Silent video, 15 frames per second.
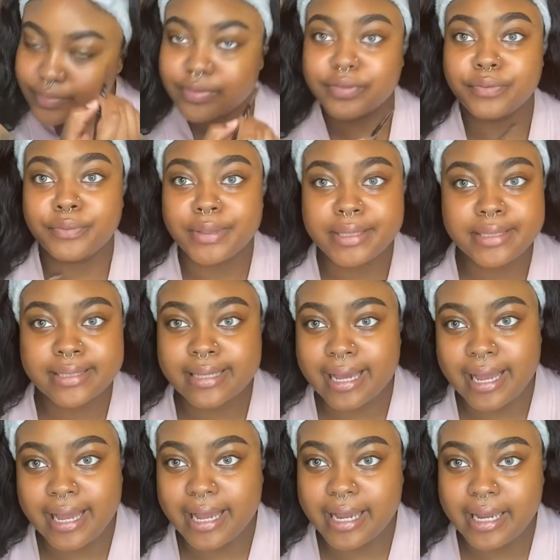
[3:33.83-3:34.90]

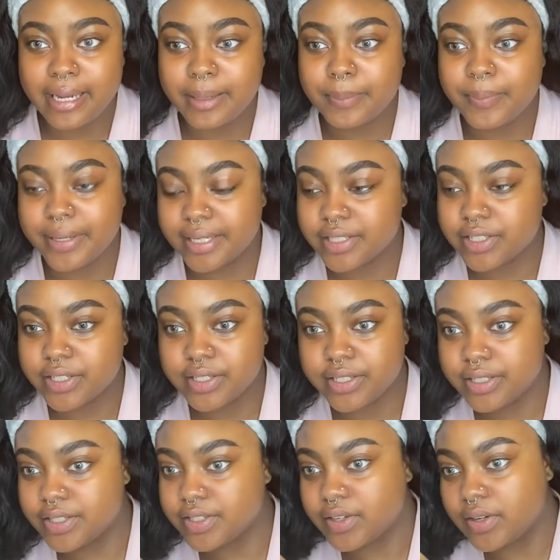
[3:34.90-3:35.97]
risque
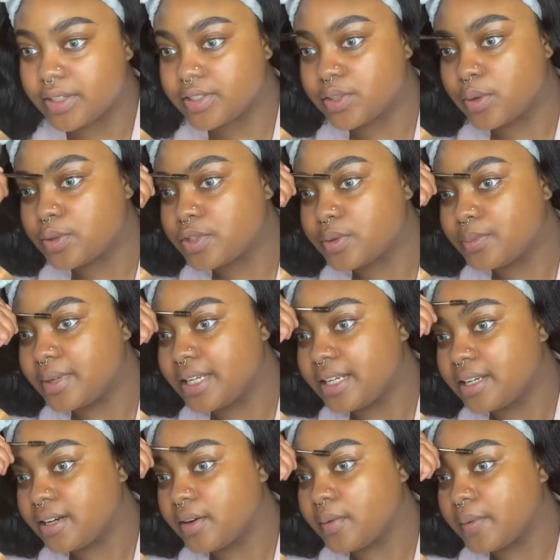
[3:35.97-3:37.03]
pictures on social
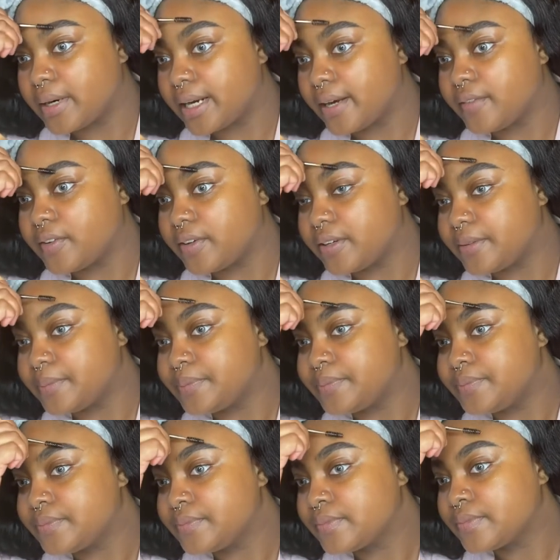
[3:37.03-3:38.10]
media or whatever,
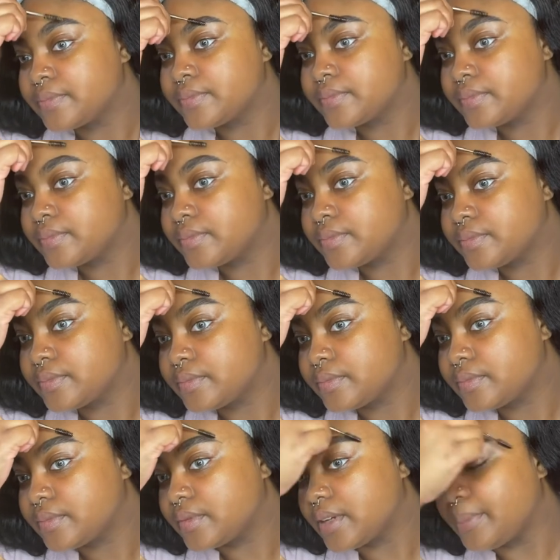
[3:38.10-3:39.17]

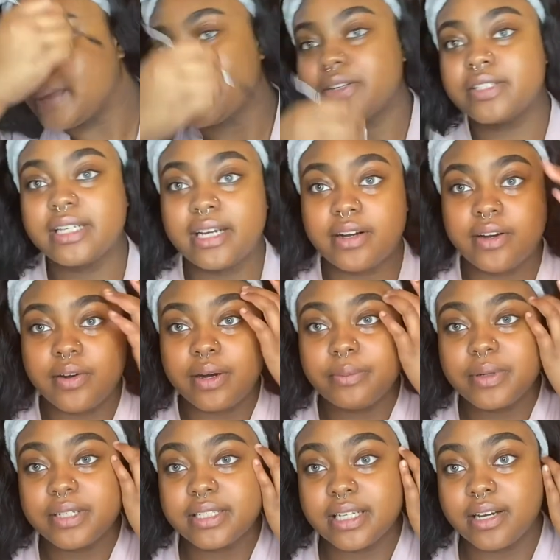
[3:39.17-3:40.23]
I'm not gonna say a hoe, I'm
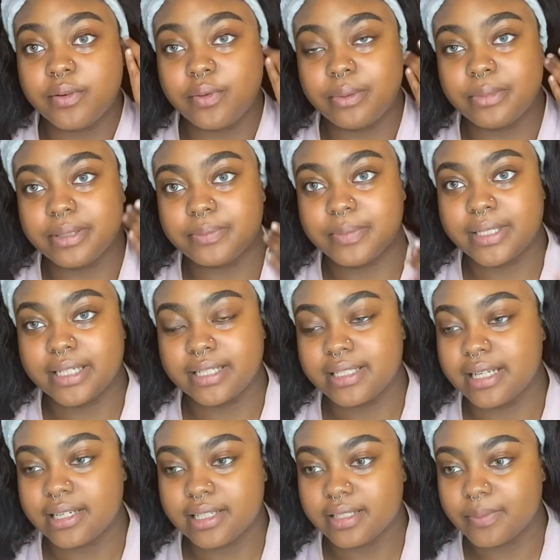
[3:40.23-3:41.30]
gonna say a woman because
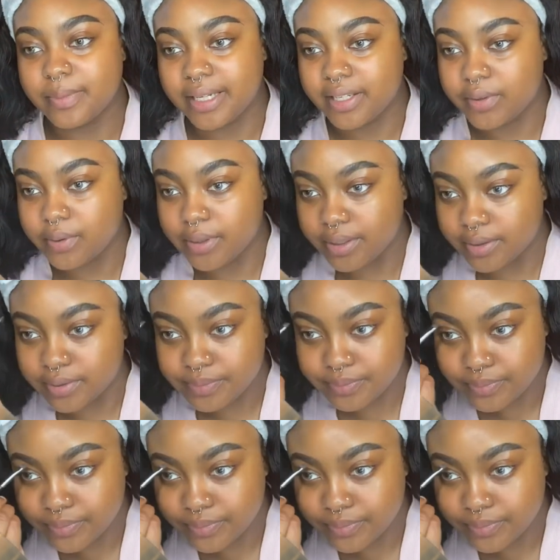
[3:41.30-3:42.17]
that doesn't make you a hoe.